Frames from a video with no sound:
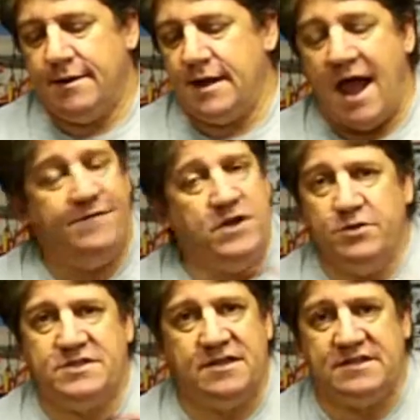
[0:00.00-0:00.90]
I've
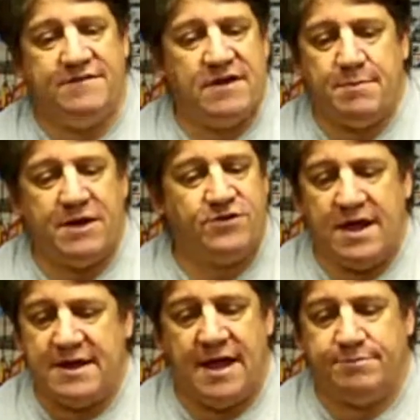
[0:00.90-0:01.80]
used this even on my
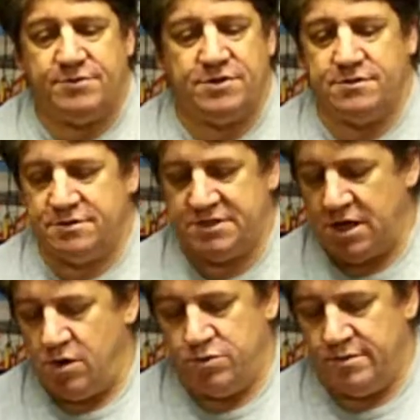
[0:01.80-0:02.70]
tricopter.
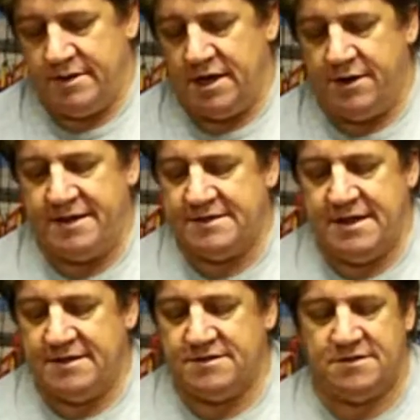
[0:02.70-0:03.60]
So,
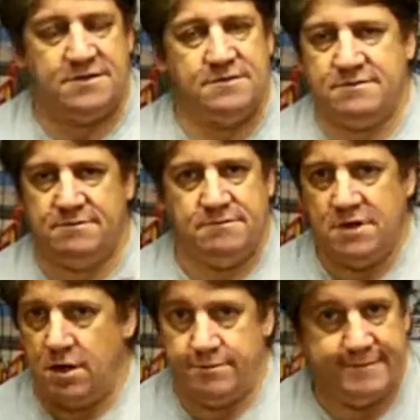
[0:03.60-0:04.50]
it's
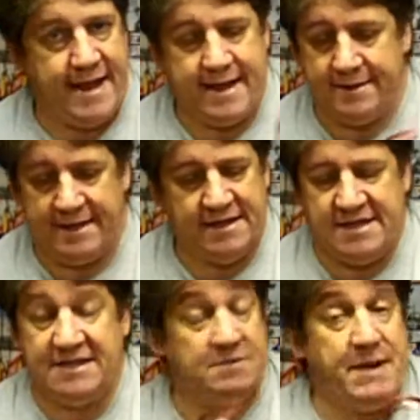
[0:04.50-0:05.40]

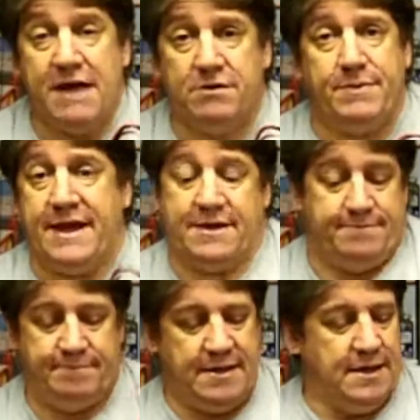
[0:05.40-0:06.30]
a battery pack.
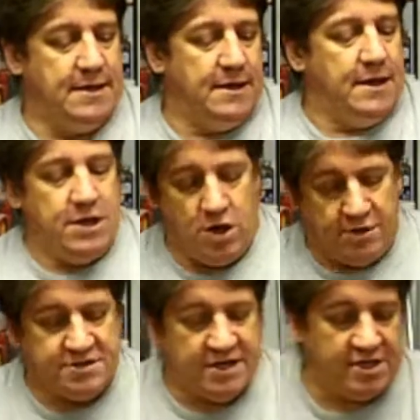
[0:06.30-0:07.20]
You
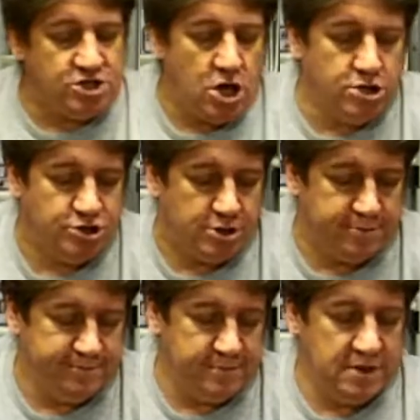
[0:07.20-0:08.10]
also get a charger.
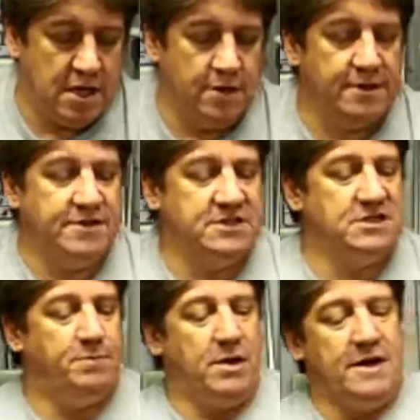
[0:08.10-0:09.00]
Now this is
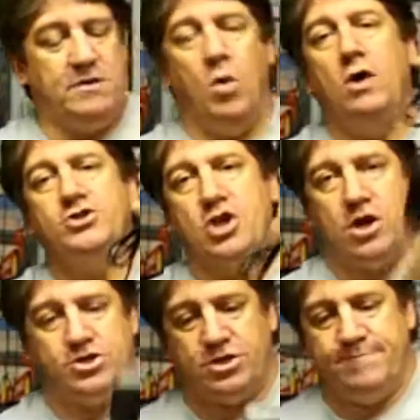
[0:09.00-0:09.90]
a plug-in-the-wall
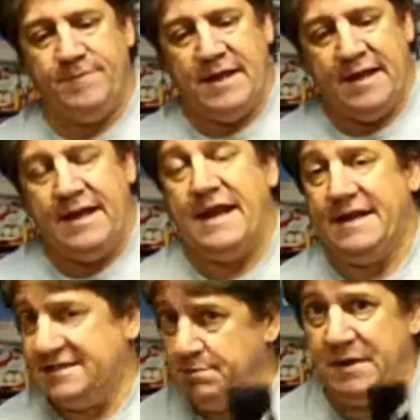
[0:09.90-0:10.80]
charger. It
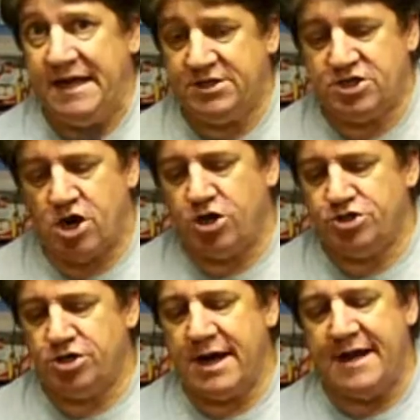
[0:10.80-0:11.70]
is a peak
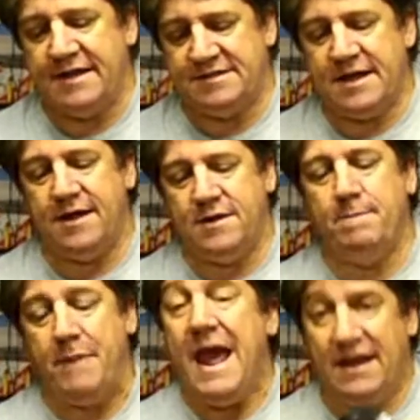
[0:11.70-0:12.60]
charger, and it's a
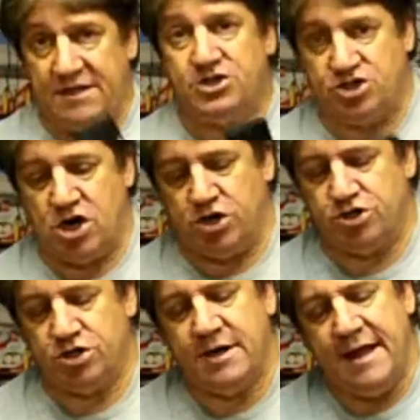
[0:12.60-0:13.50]
balanced
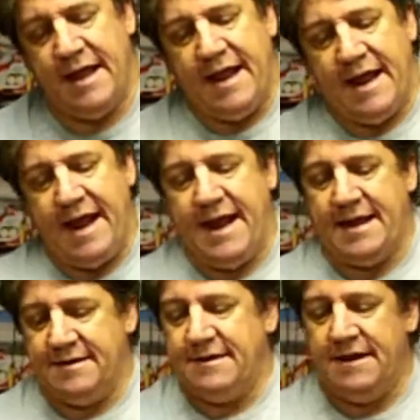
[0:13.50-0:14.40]
charger,
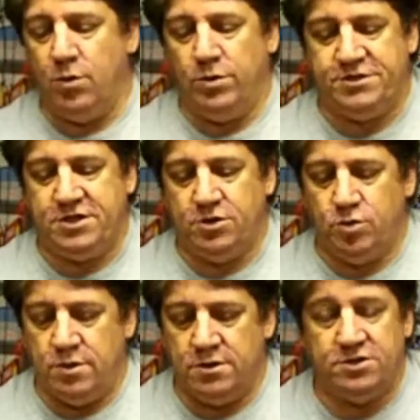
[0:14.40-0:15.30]
and it will
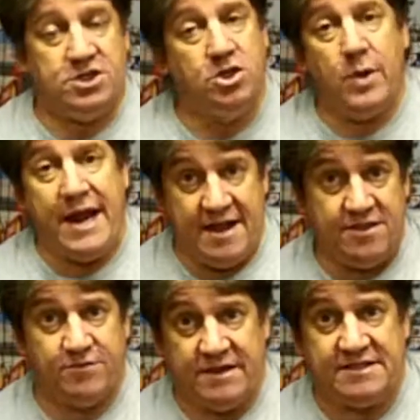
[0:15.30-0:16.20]
do 2 and
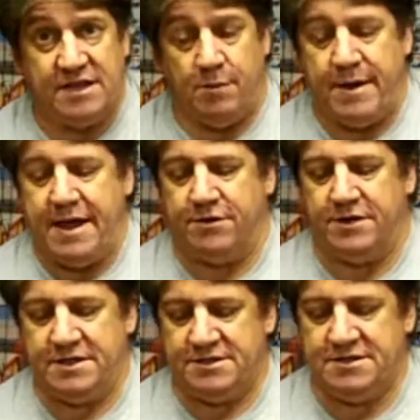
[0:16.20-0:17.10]
3-cell
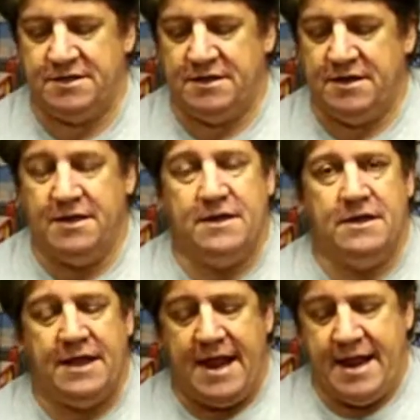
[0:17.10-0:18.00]
batteries,
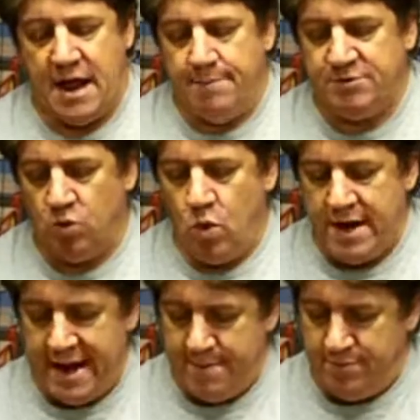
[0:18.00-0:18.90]
and up to 1
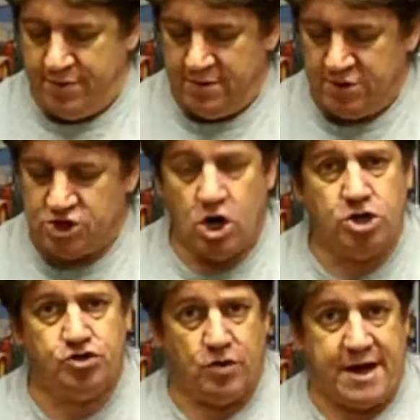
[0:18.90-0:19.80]
amp
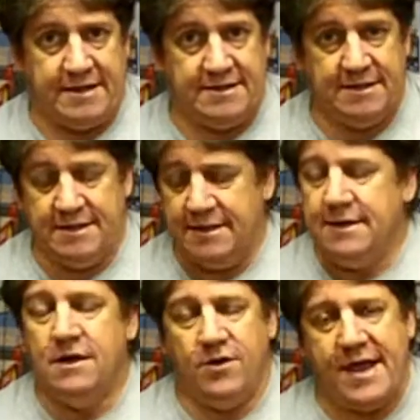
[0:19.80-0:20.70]
charge rate.
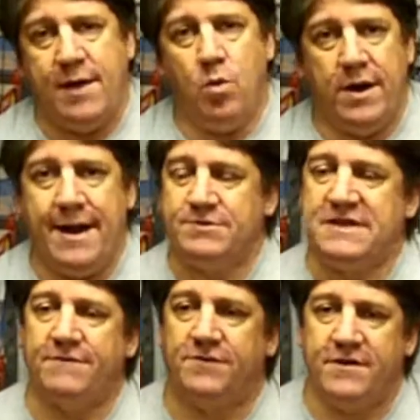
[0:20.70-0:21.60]
Okay, 1 amp's
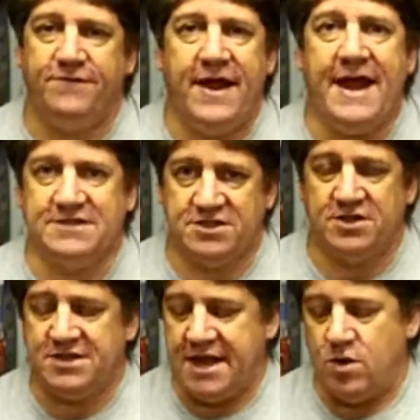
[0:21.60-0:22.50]
not very fast, it's
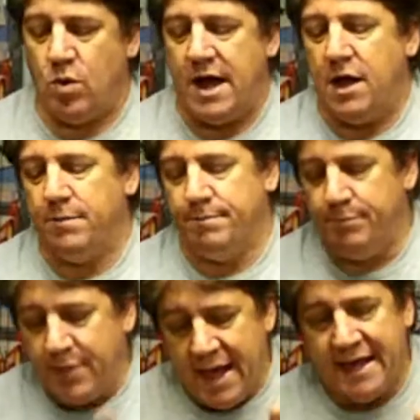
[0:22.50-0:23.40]
going to take a while.
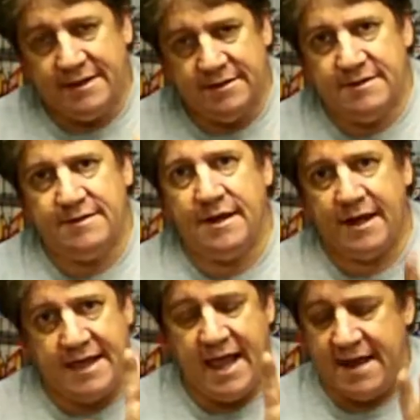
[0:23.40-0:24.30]
But,
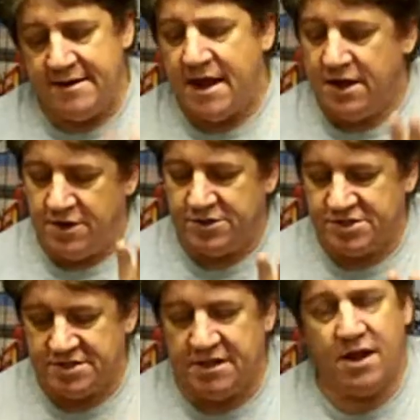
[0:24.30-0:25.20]
again, now
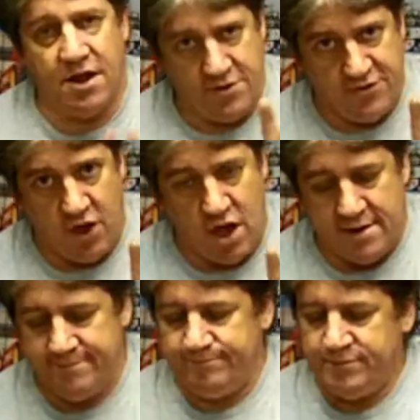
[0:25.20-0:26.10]
here's another thought.